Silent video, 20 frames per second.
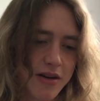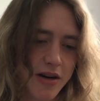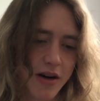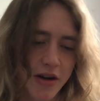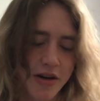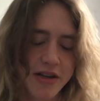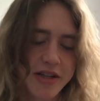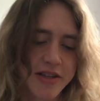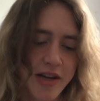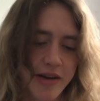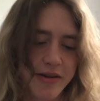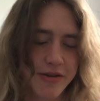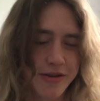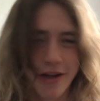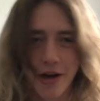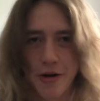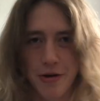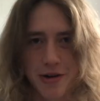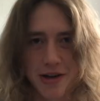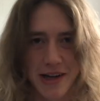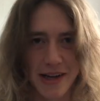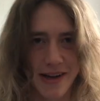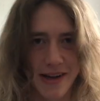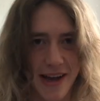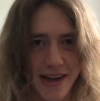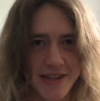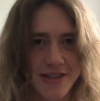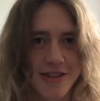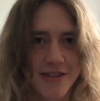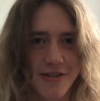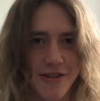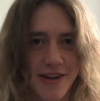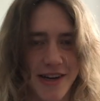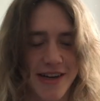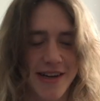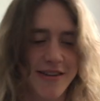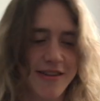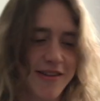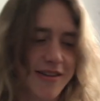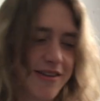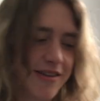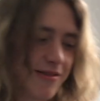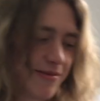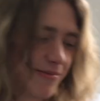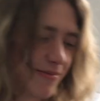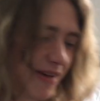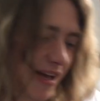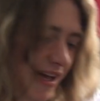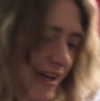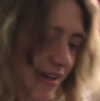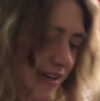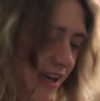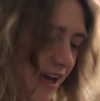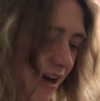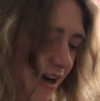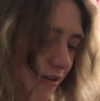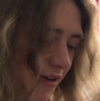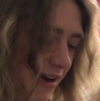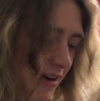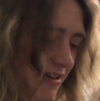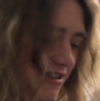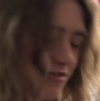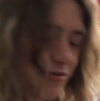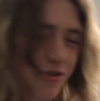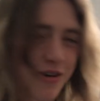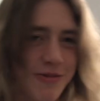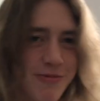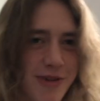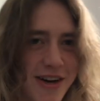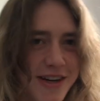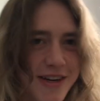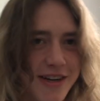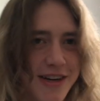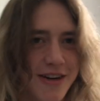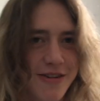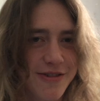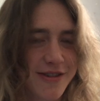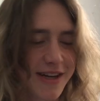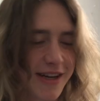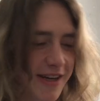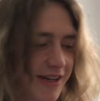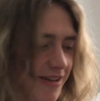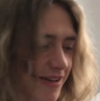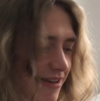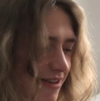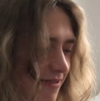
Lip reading: until literally yesterday. And now I sort of want to go and, like,